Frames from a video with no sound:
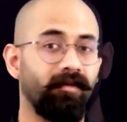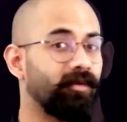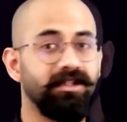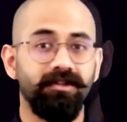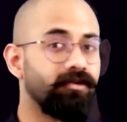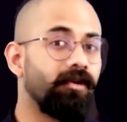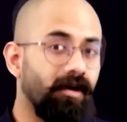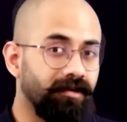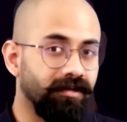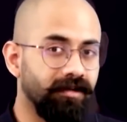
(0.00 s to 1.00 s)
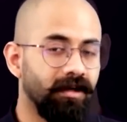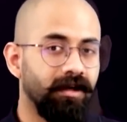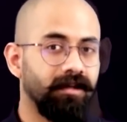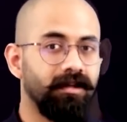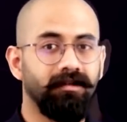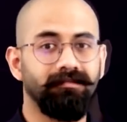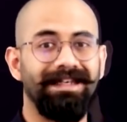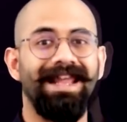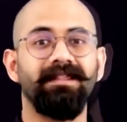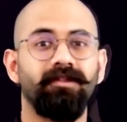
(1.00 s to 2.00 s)
which is not the
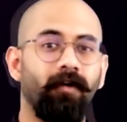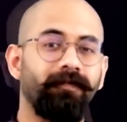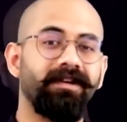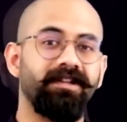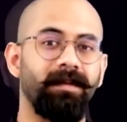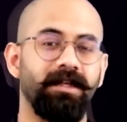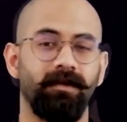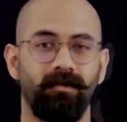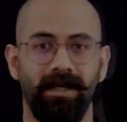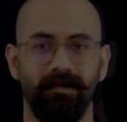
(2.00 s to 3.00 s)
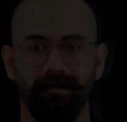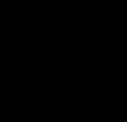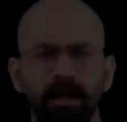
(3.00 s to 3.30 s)
length of the displacement vector.